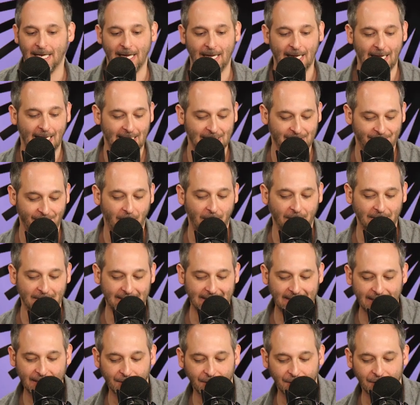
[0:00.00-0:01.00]
uh, as
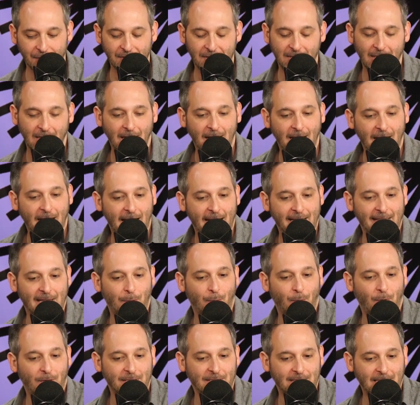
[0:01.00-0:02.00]
volunteers. And
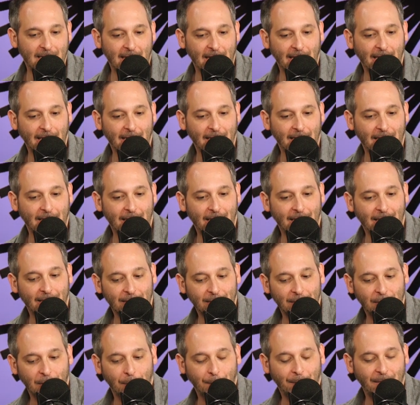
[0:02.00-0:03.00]
then one day, uh,
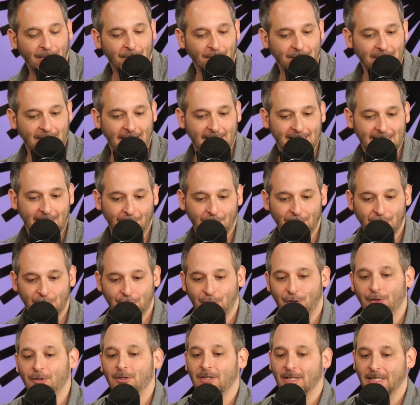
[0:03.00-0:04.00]
you know, Peter takes out a
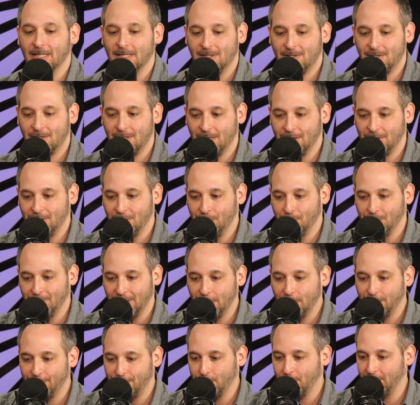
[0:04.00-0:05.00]
journalist to, to do an
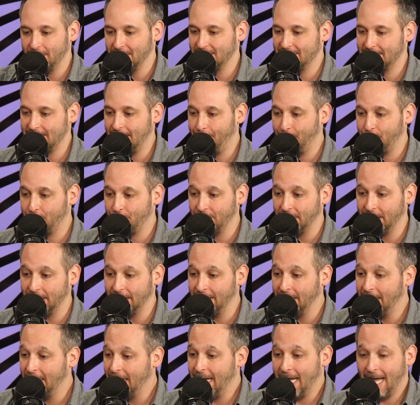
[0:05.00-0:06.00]
interview on a
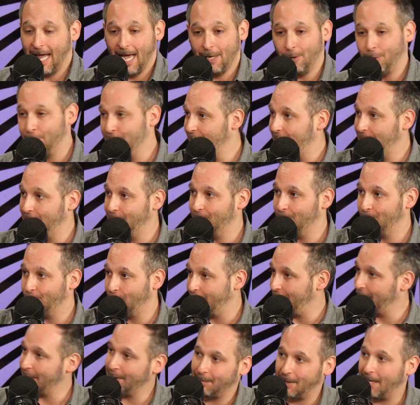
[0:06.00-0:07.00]
submarine, and only
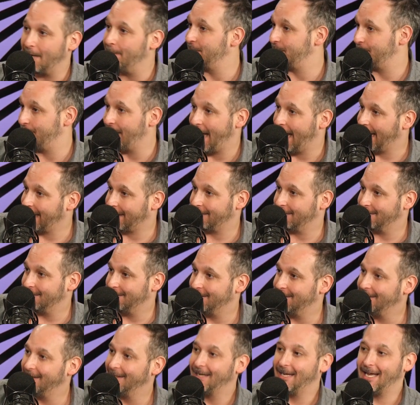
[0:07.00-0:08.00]
one of them comes back.
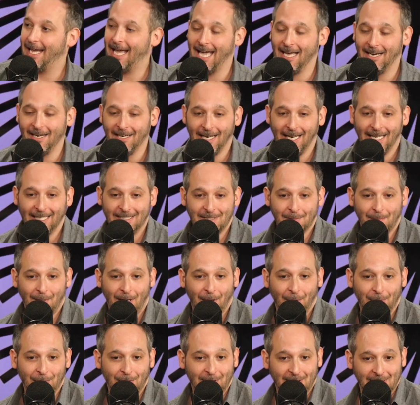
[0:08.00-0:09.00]
And it's
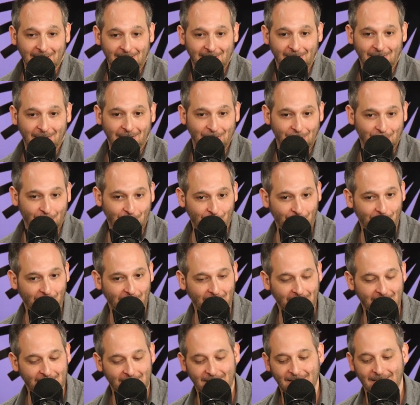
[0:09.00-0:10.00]
about this this
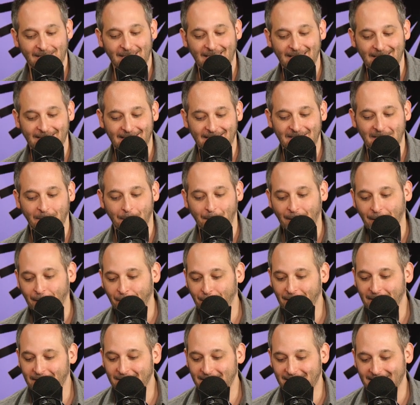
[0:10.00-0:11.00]
journalist's uh,
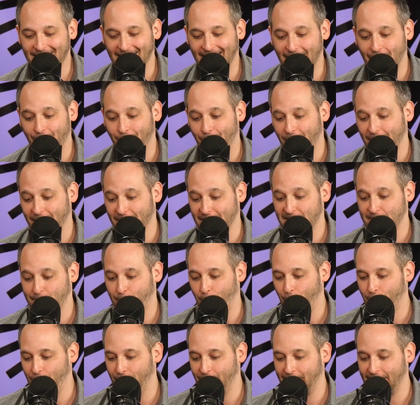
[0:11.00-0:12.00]
disappearance, and I don't want to
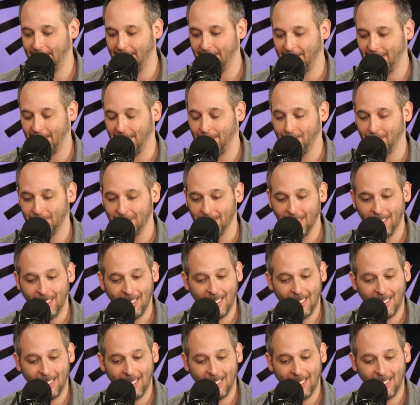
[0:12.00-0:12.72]
spoil anything, but